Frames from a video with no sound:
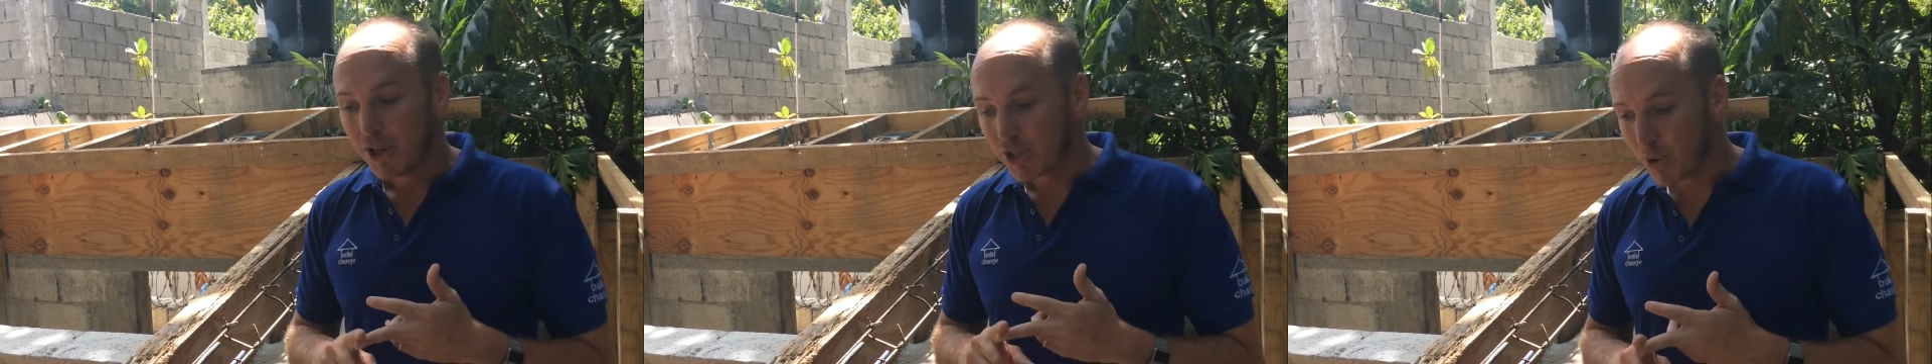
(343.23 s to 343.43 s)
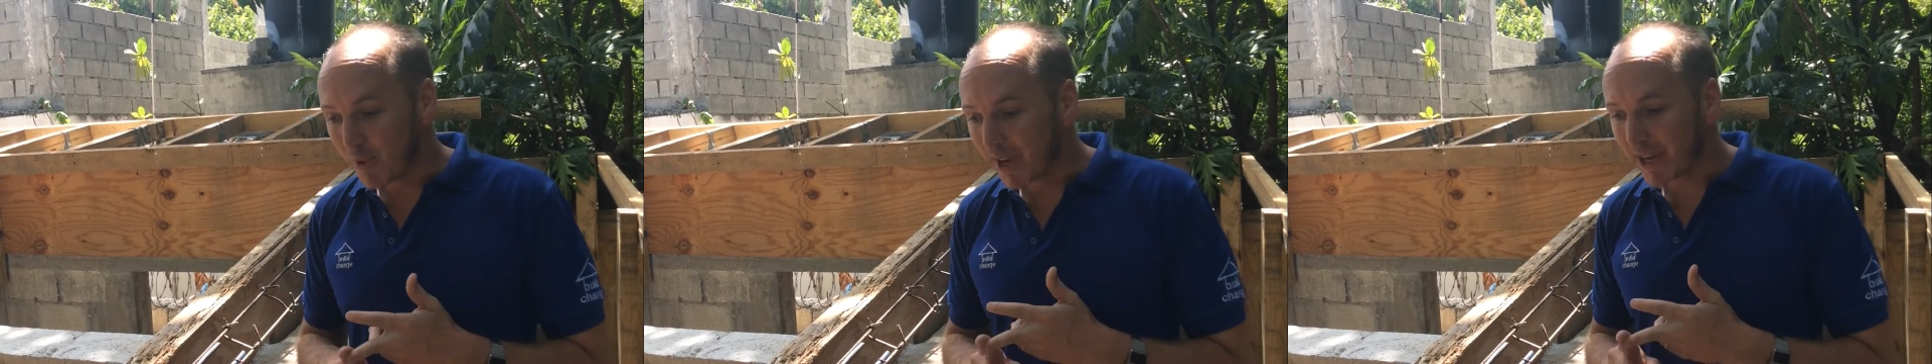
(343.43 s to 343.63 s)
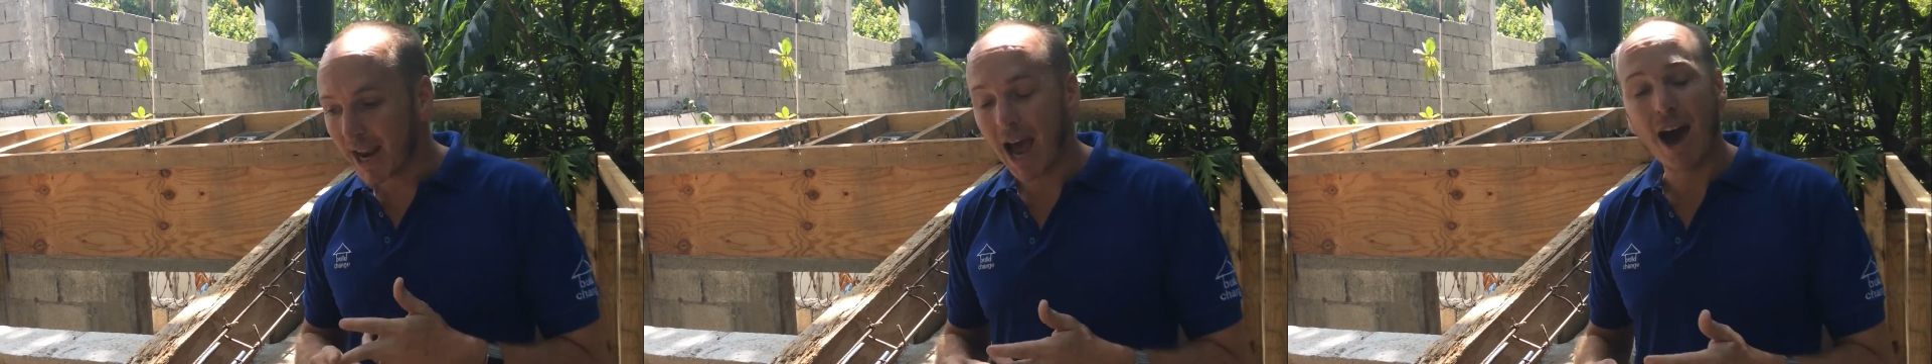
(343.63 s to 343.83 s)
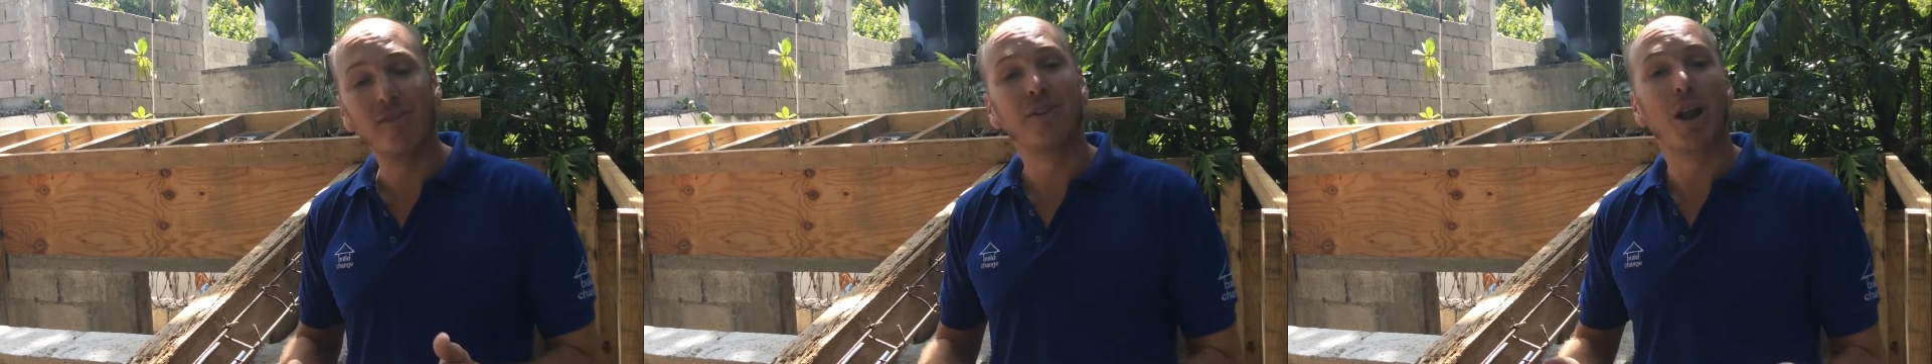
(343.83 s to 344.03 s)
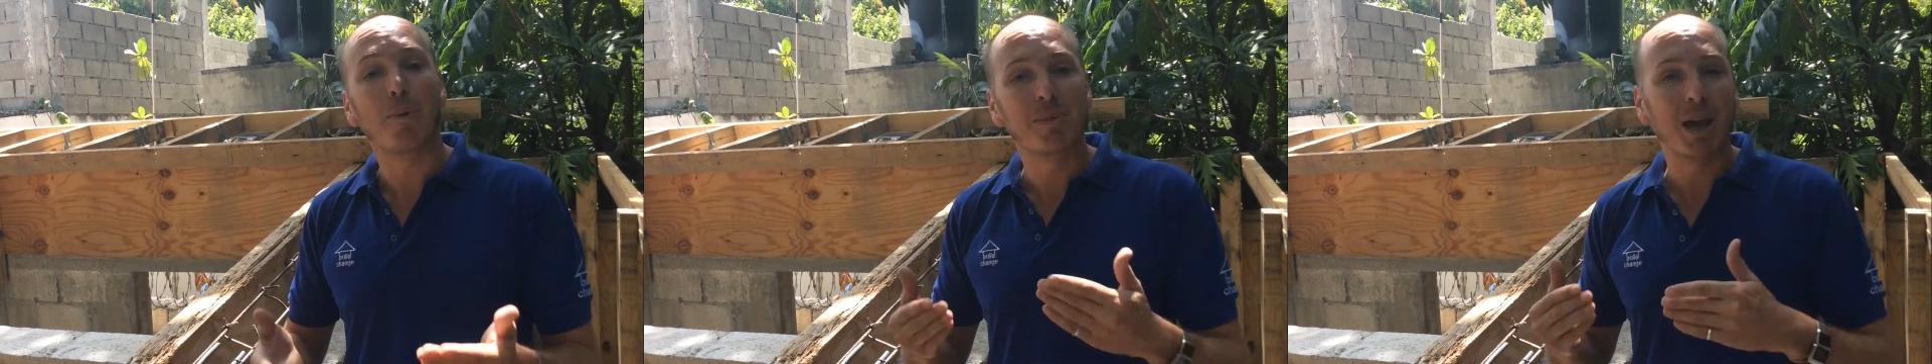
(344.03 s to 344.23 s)
So we're going to
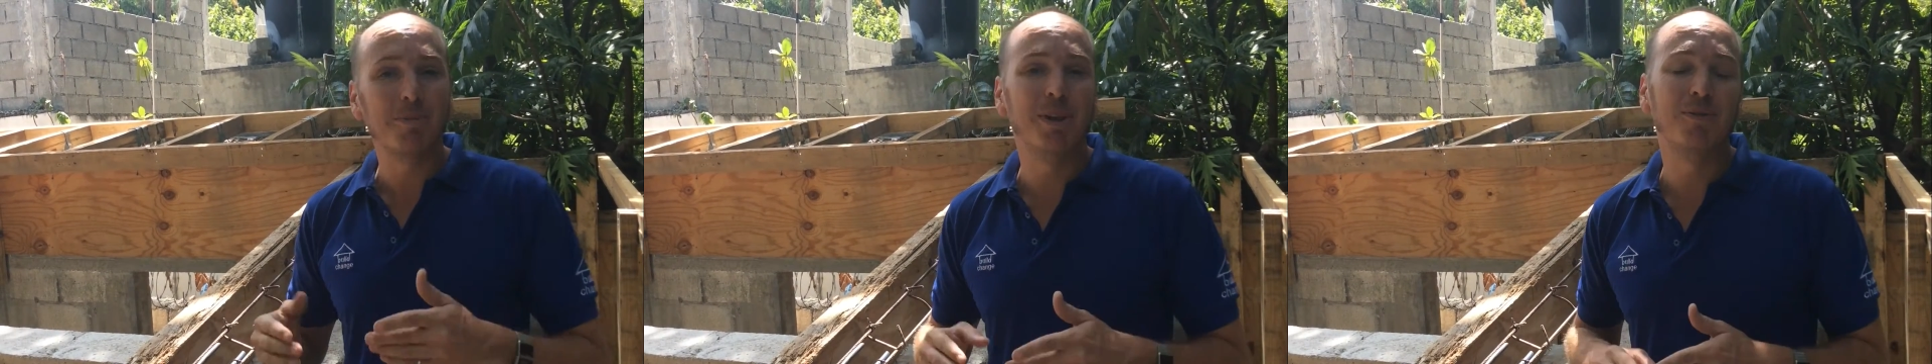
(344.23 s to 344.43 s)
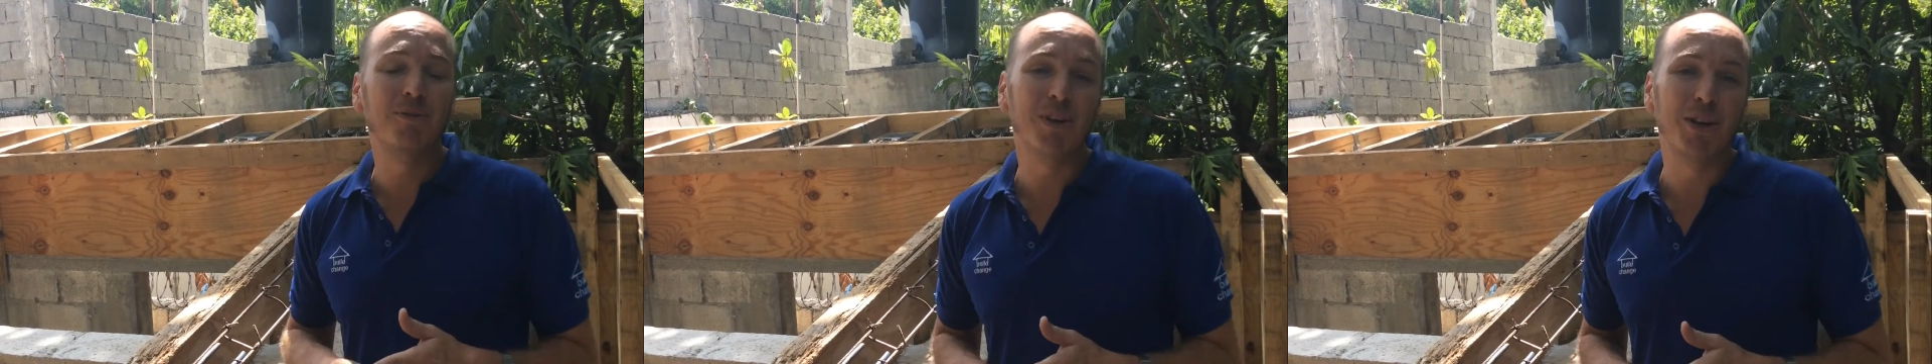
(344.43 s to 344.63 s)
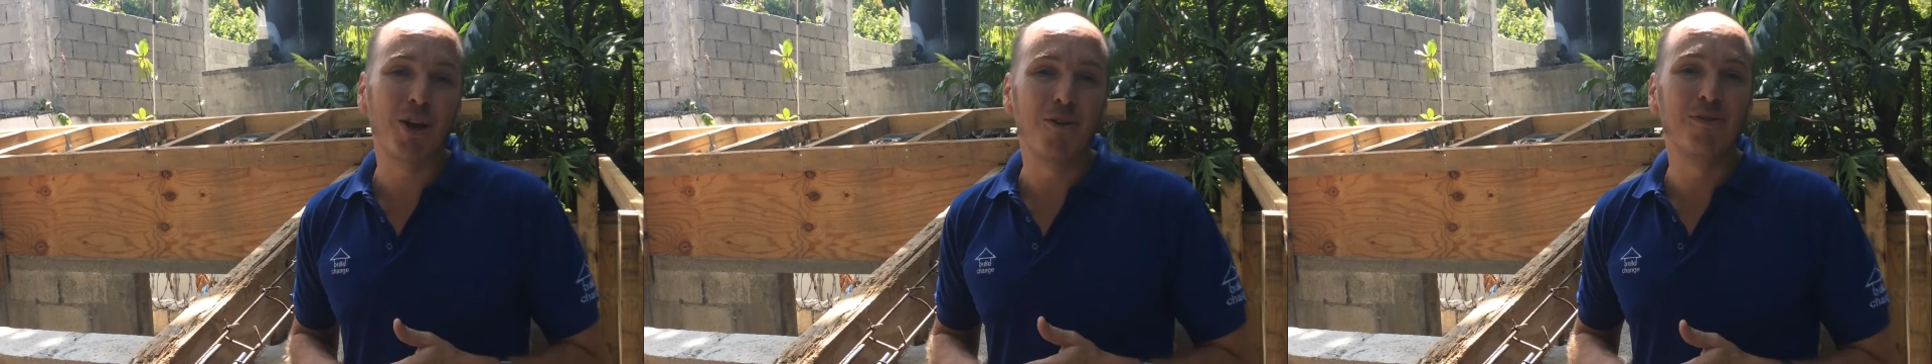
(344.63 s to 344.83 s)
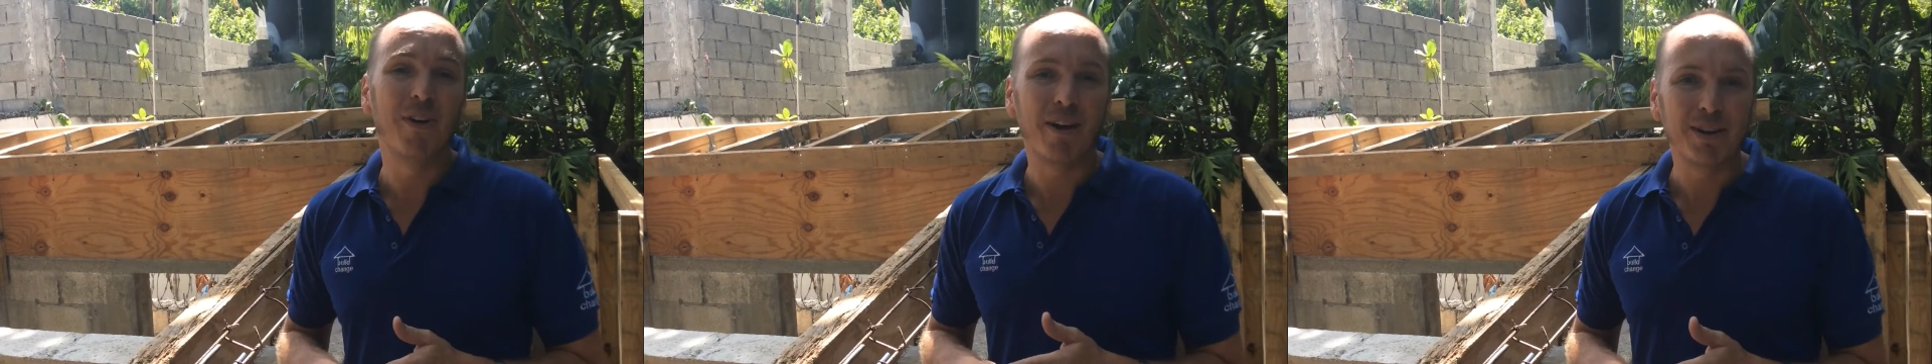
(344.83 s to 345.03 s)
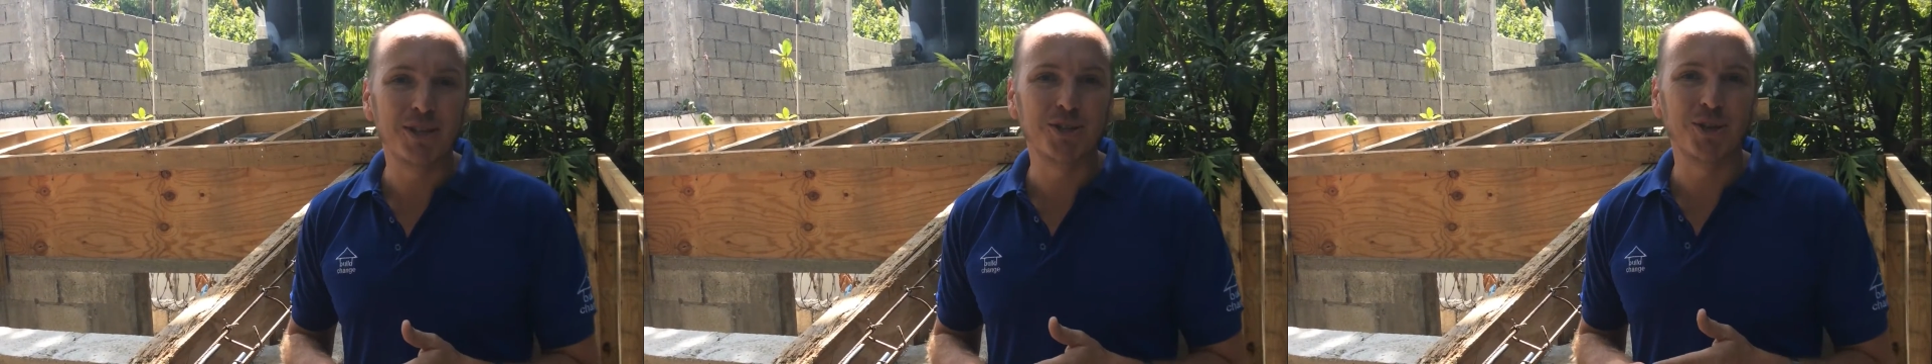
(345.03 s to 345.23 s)
have an upcoming video
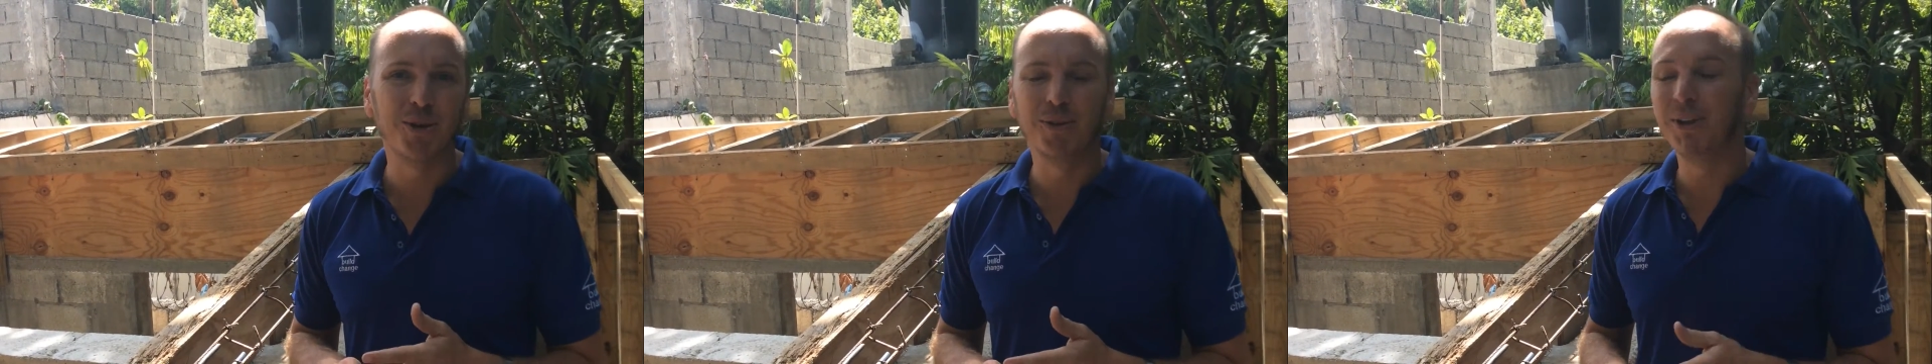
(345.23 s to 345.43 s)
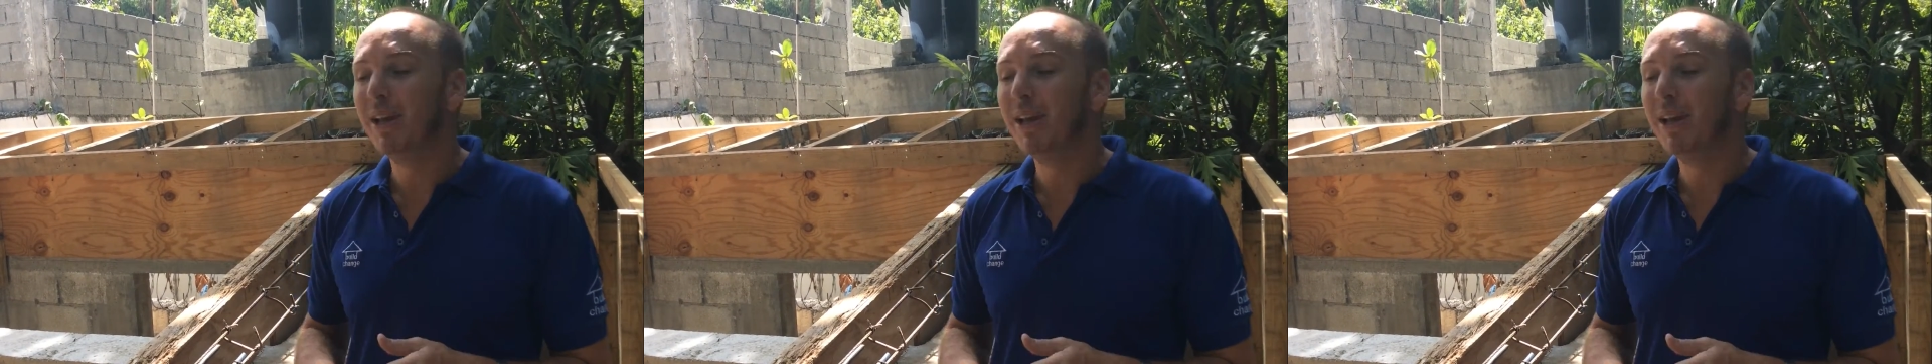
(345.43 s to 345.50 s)
very soon